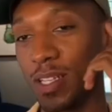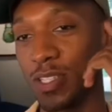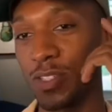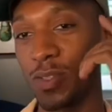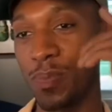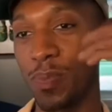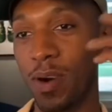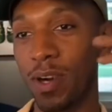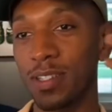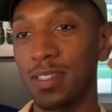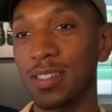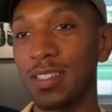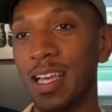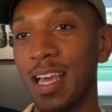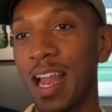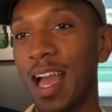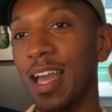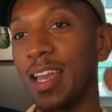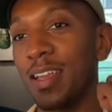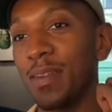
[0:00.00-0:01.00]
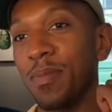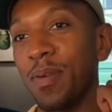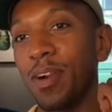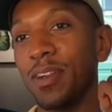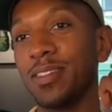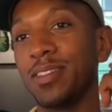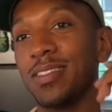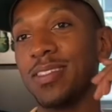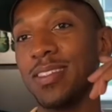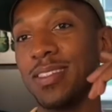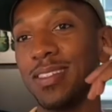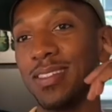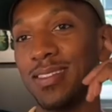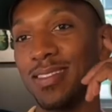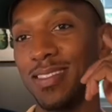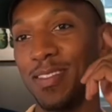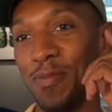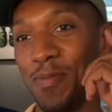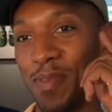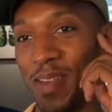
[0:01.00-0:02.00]
you purchased that, I didn't purchase
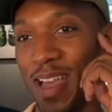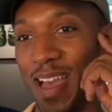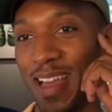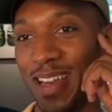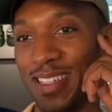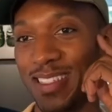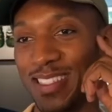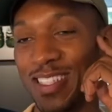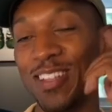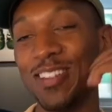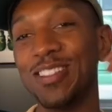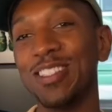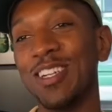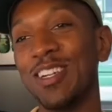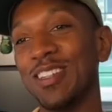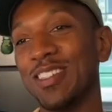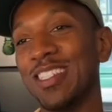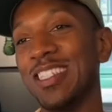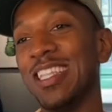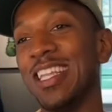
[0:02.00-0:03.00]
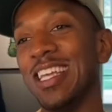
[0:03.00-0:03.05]
it. No, seriously.